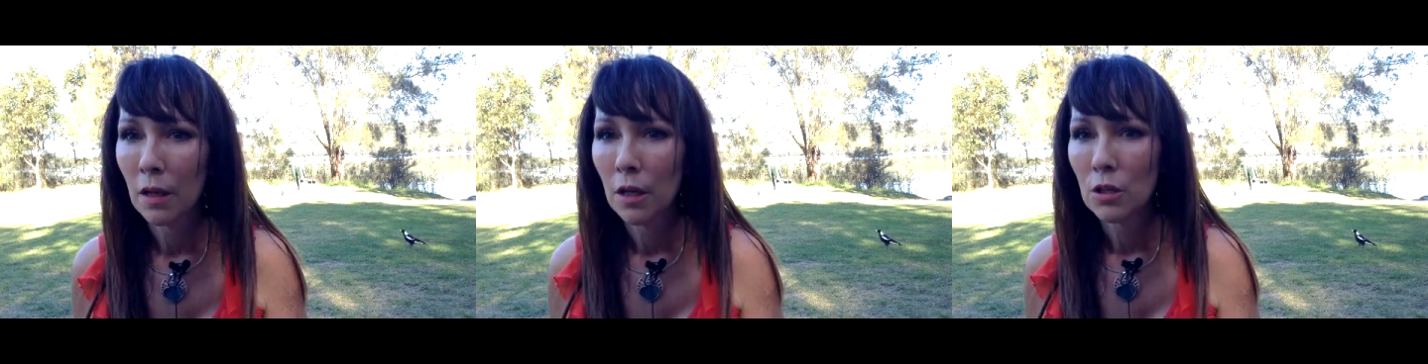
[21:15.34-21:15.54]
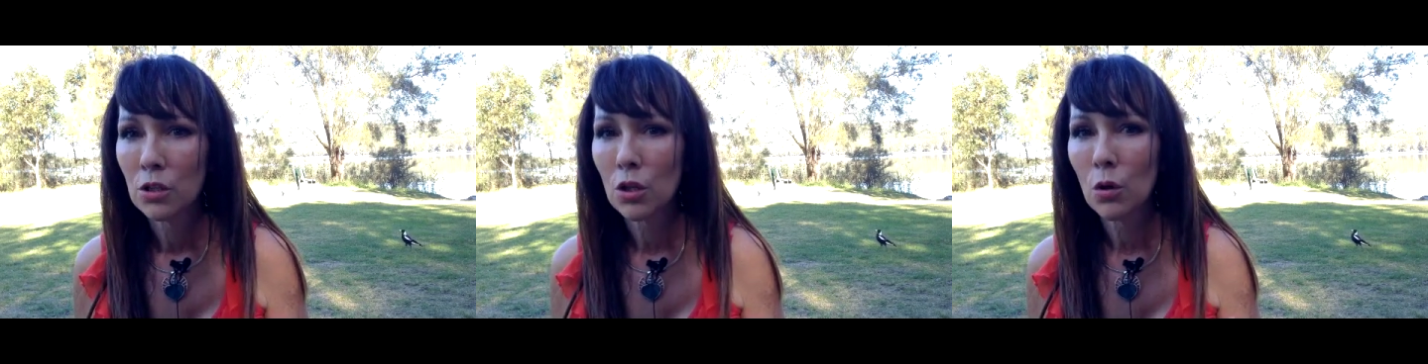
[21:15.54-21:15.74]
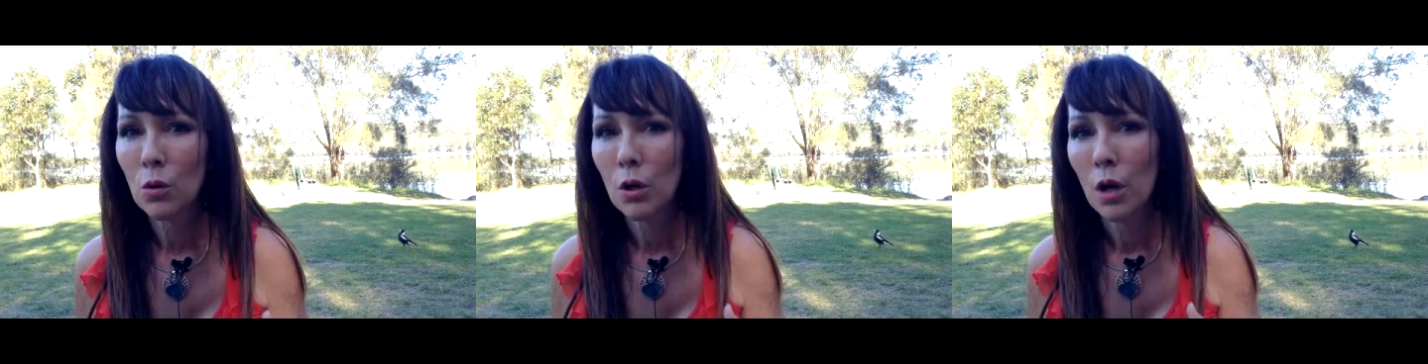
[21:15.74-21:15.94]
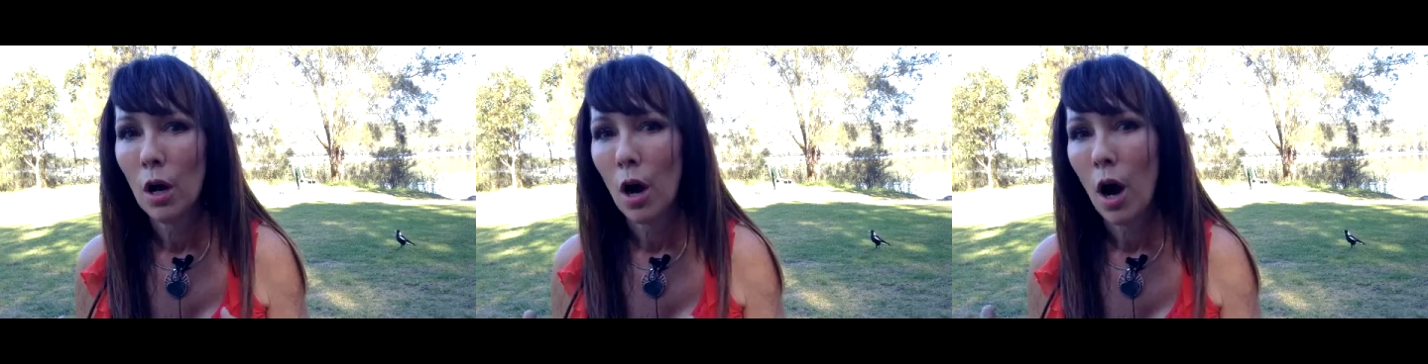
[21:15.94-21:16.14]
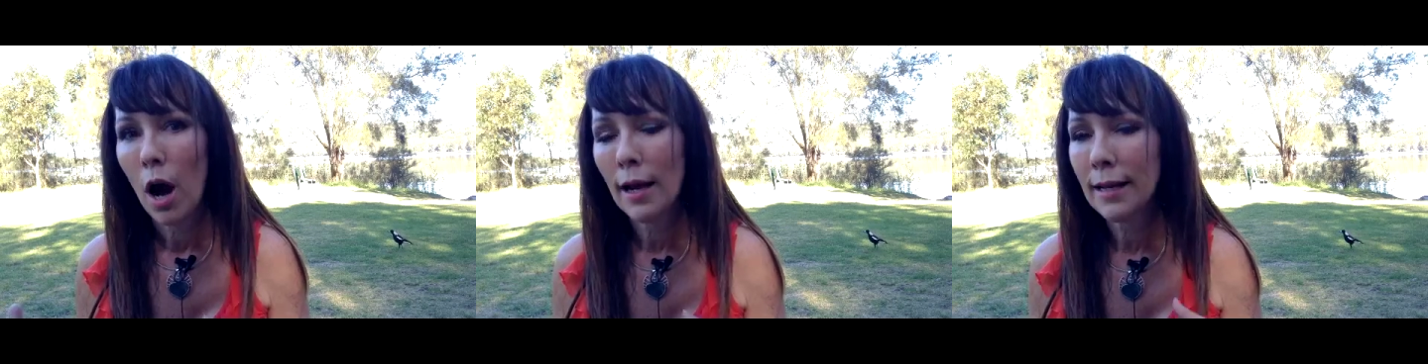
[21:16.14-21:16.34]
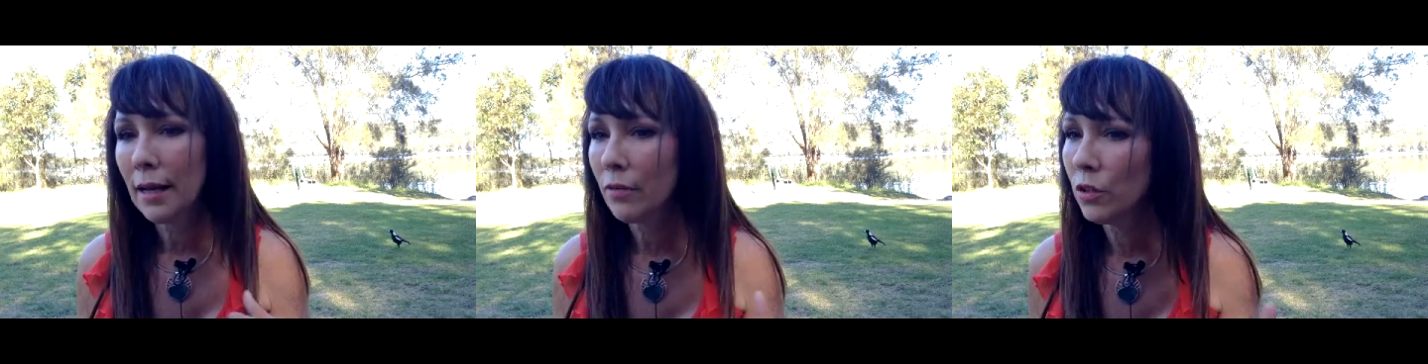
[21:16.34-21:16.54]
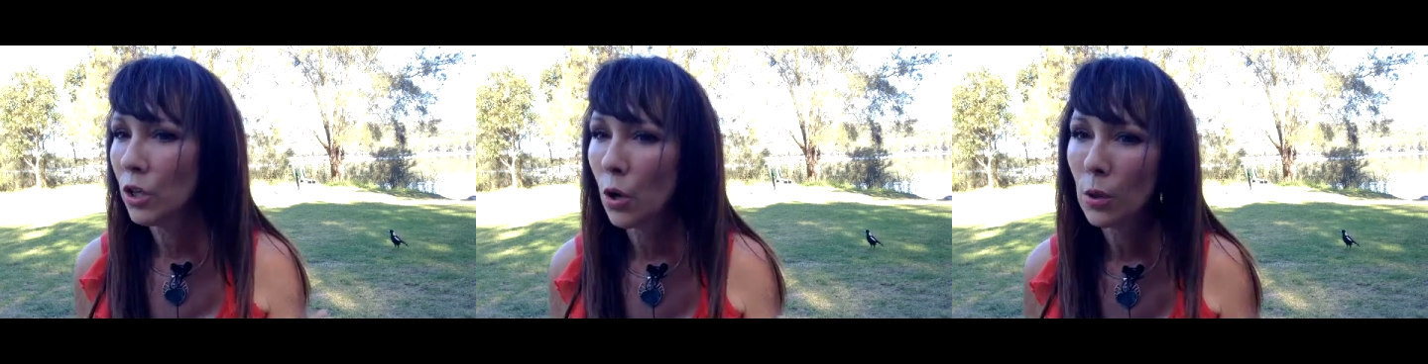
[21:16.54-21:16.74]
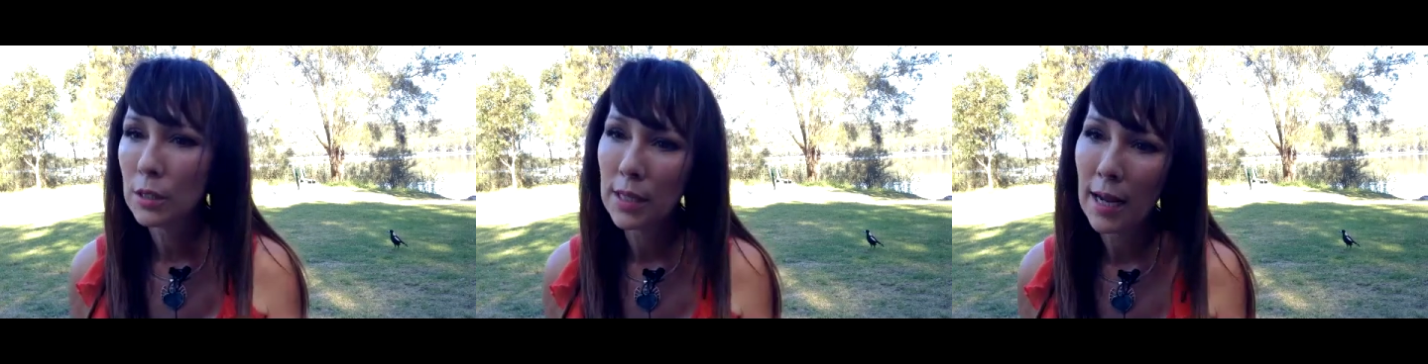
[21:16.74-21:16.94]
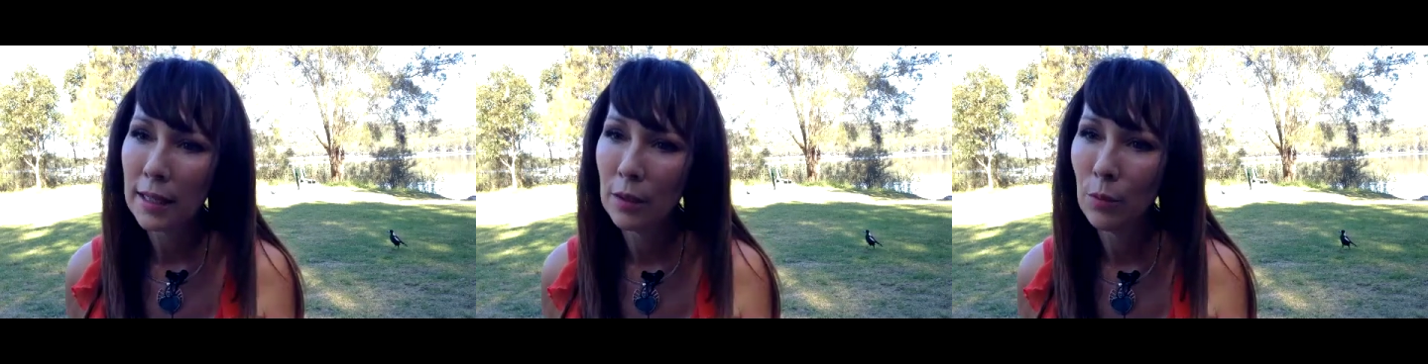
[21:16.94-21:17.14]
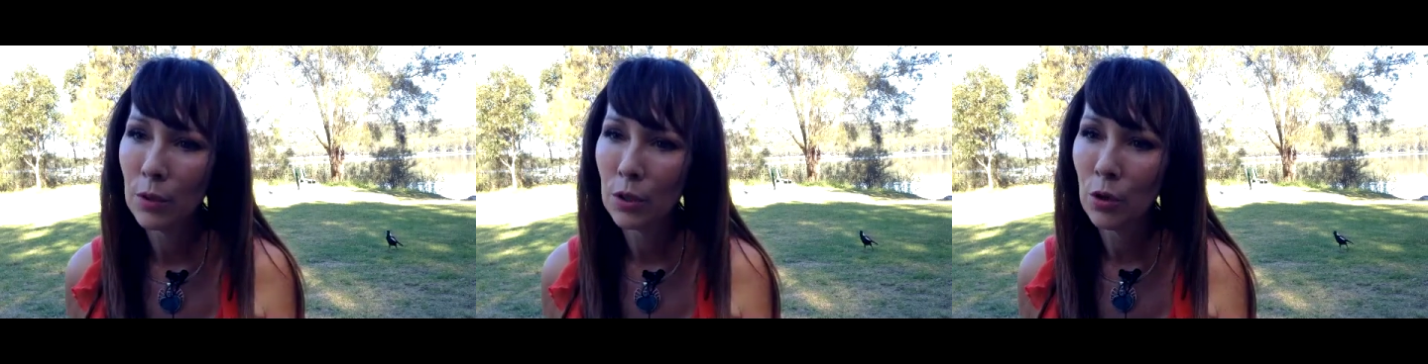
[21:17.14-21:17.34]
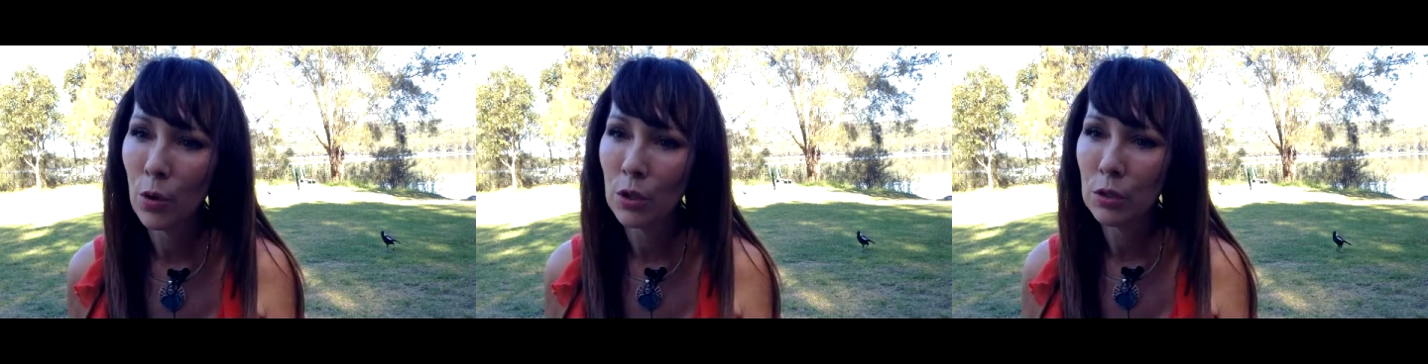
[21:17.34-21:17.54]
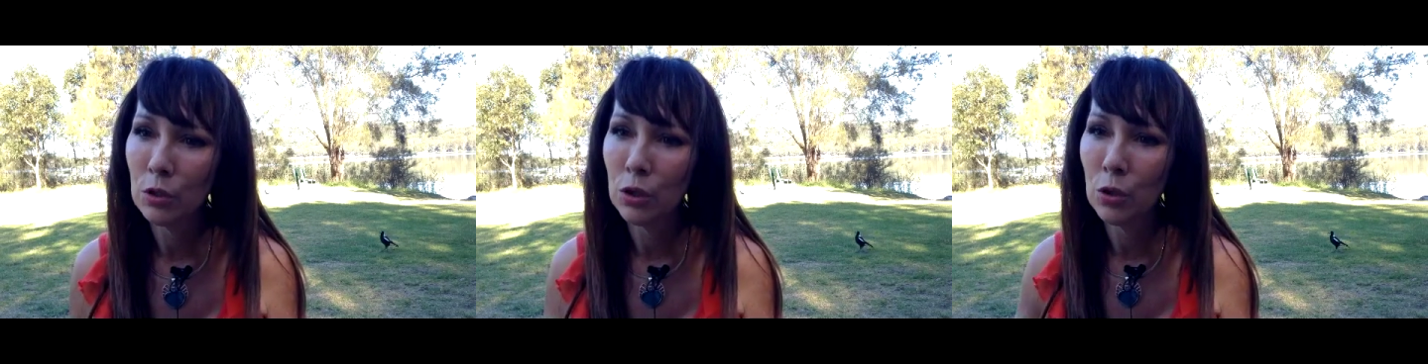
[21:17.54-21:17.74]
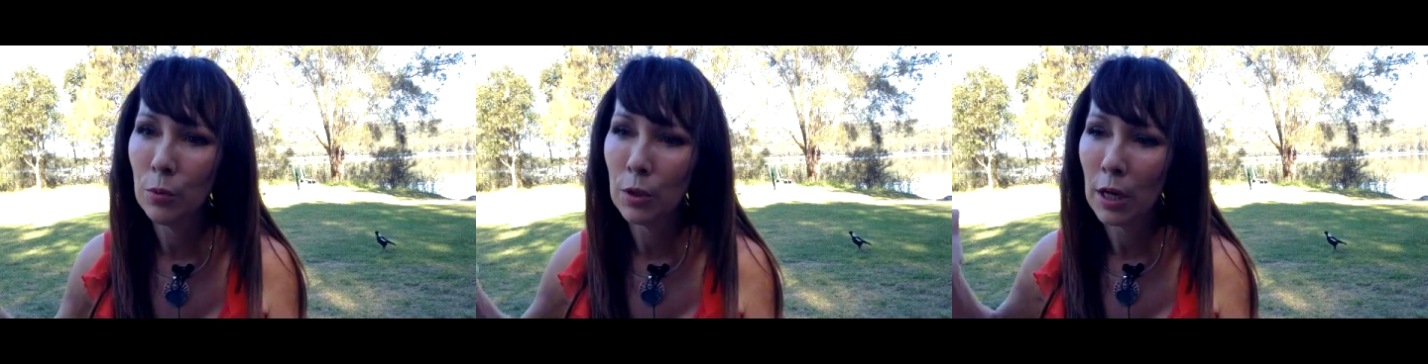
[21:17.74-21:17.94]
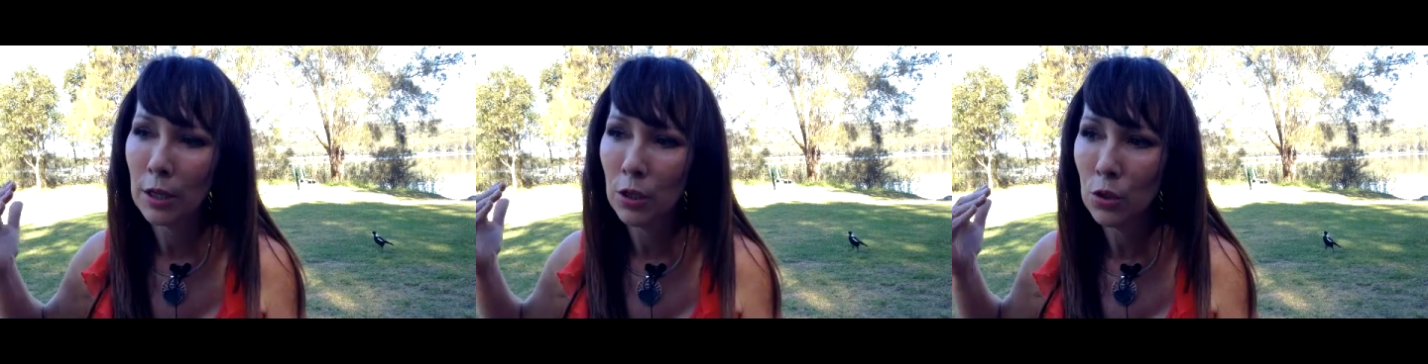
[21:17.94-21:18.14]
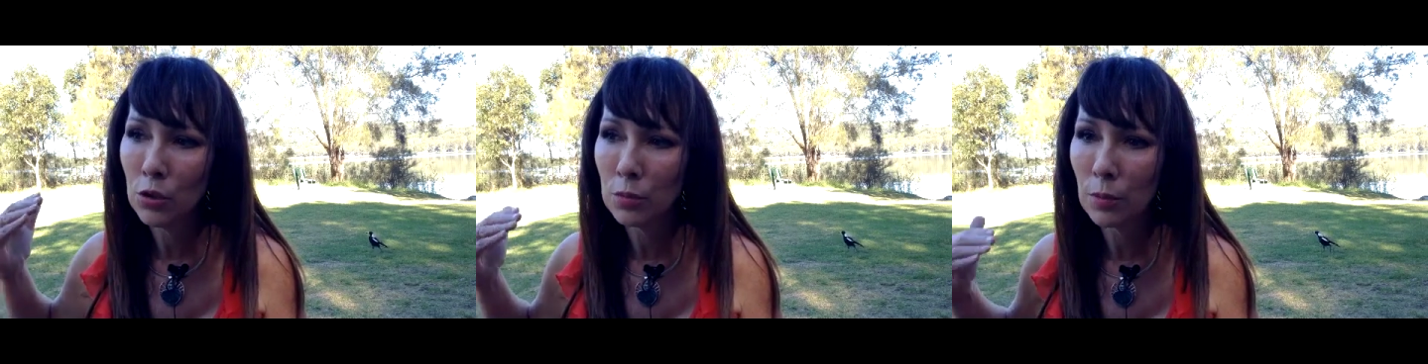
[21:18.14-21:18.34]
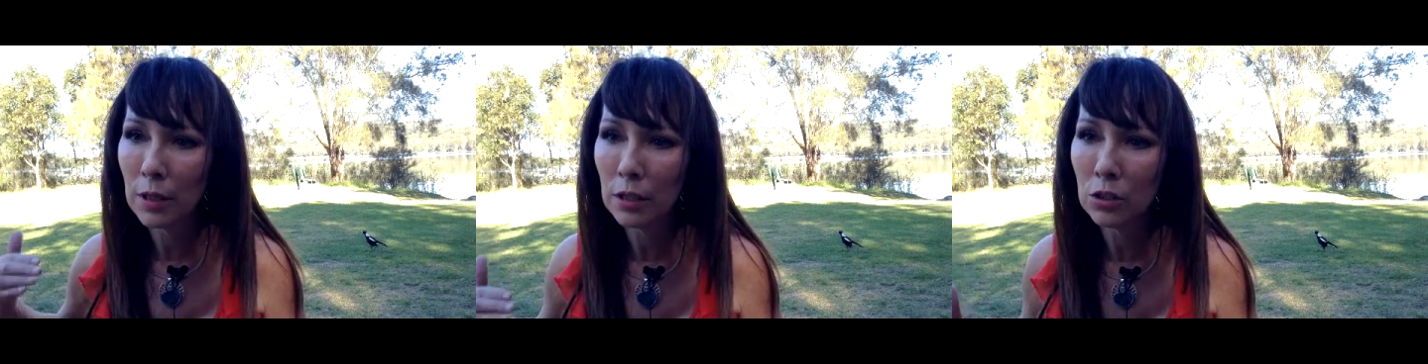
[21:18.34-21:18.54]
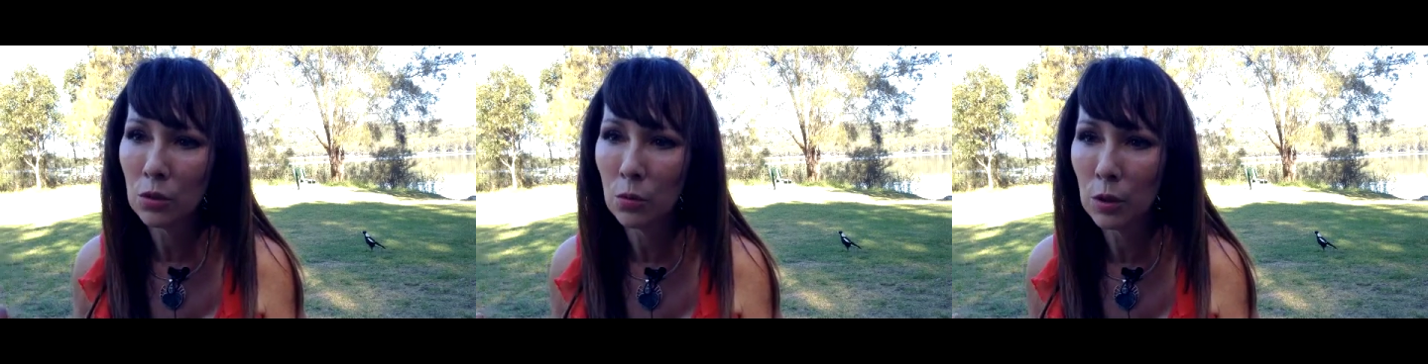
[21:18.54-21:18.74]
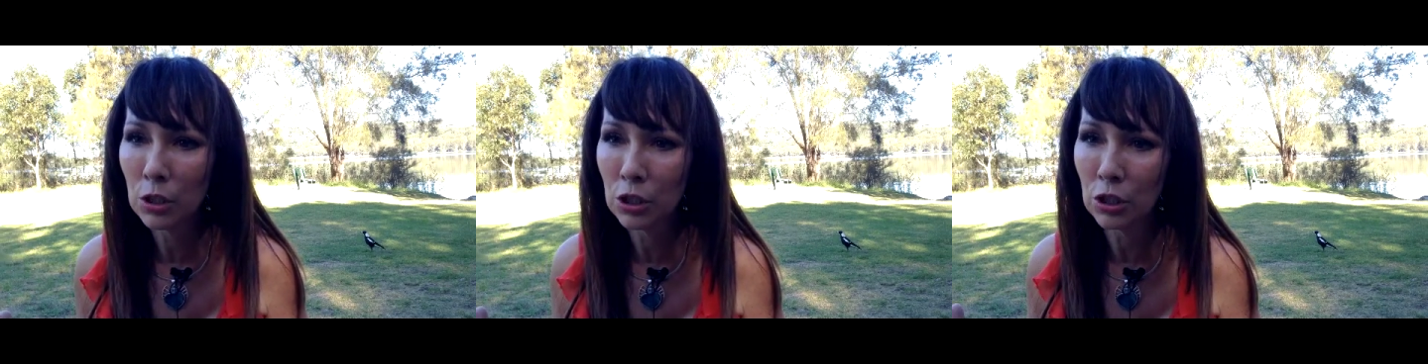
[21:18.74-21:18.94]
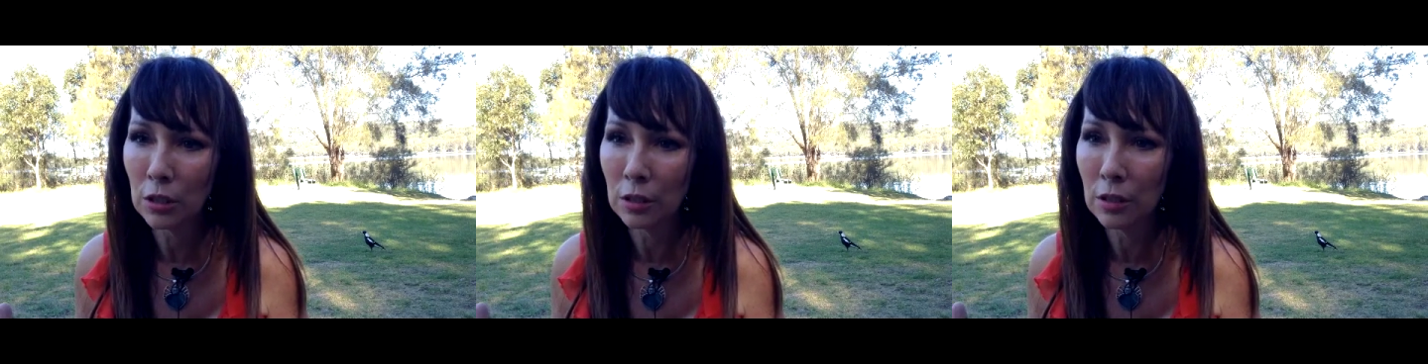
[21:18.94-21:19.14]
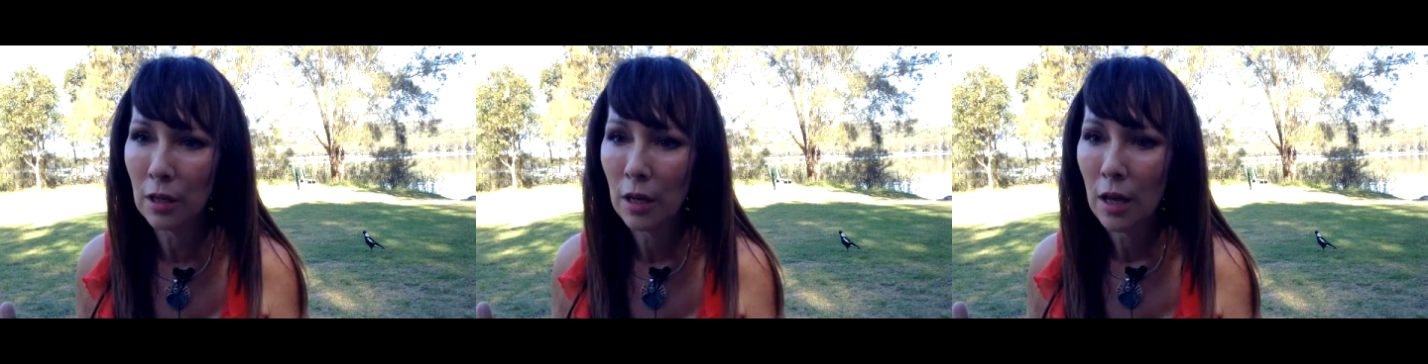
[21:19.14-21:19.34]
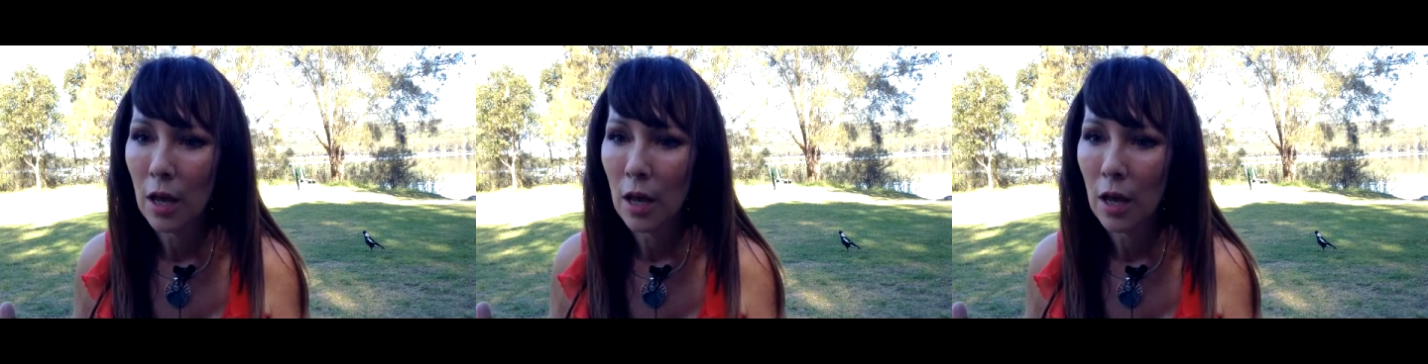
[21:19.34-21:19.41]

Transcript: So I never know exactly what they're going to do, but I use my intuition